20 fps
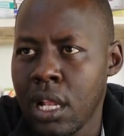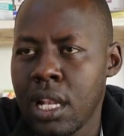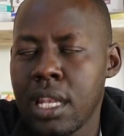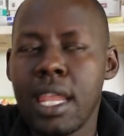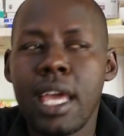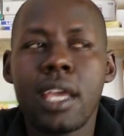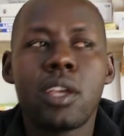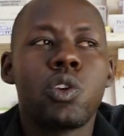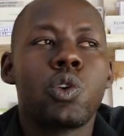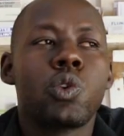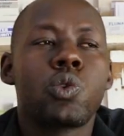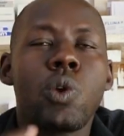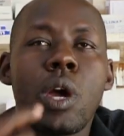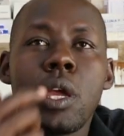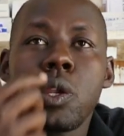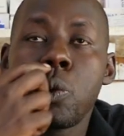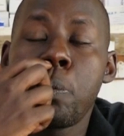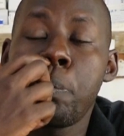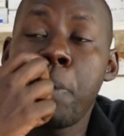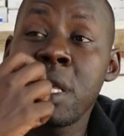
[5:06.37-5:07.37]
Like you
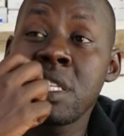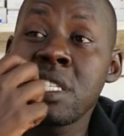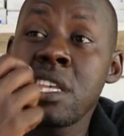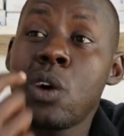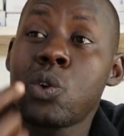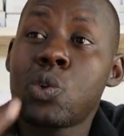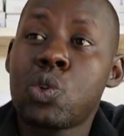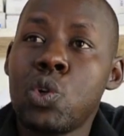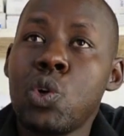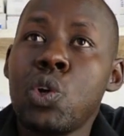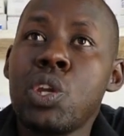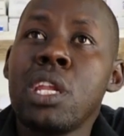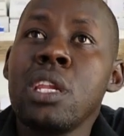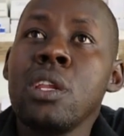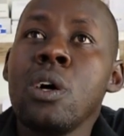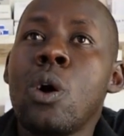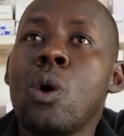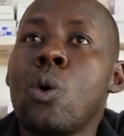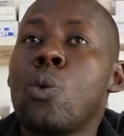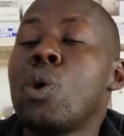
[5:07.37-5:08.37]
try to pass out urine
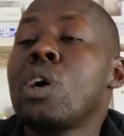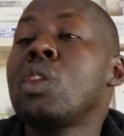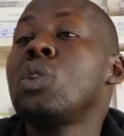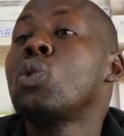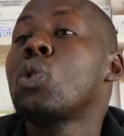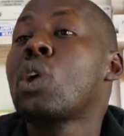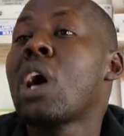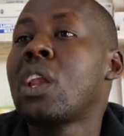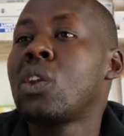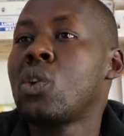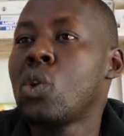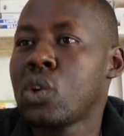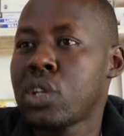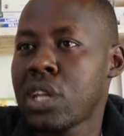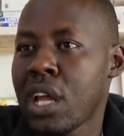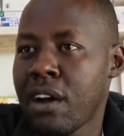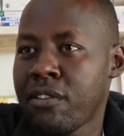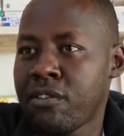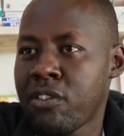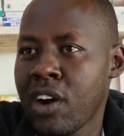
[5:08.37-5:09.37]
when you cannot
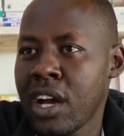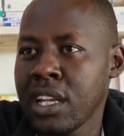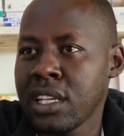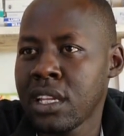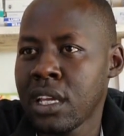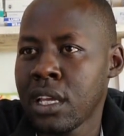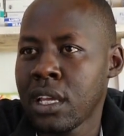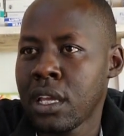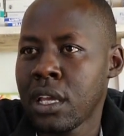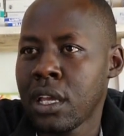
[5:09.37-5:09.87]
have what?